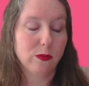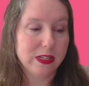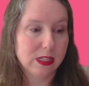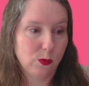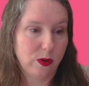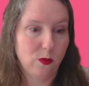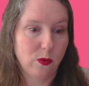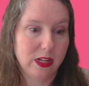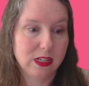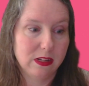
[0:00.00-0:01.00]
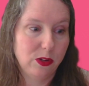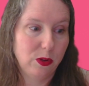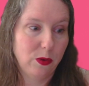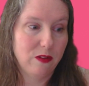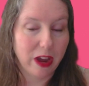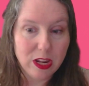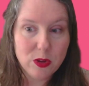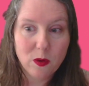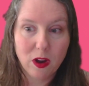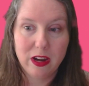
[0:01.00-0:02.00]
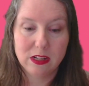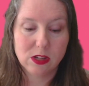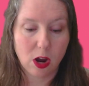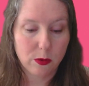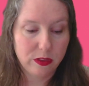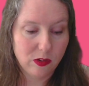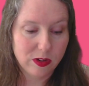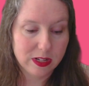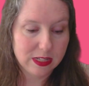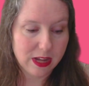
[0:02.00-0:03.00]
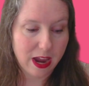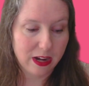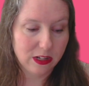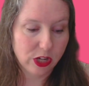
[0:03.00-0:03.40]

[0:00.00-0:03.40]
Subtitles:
reasons we wanted to invite you on and talk with you today,